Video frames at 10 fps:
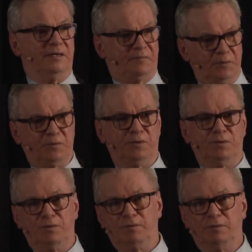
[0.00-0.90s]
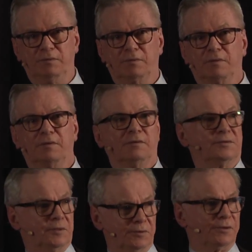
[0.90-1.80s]
if you do,
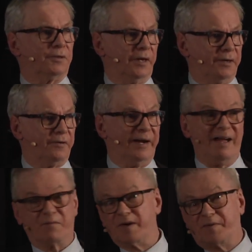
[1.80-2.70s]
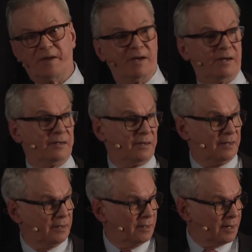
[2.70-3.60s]
sooner or later, everything
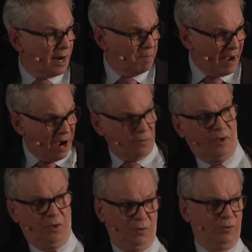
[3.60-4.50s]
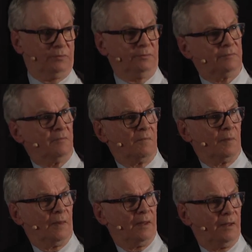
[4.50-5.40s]
about you
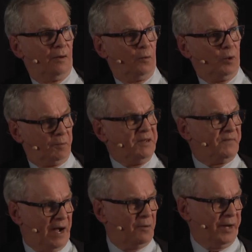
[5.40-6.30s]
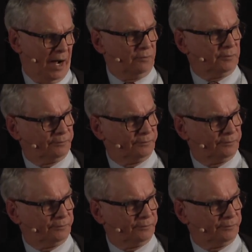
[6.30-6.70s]
will be found out.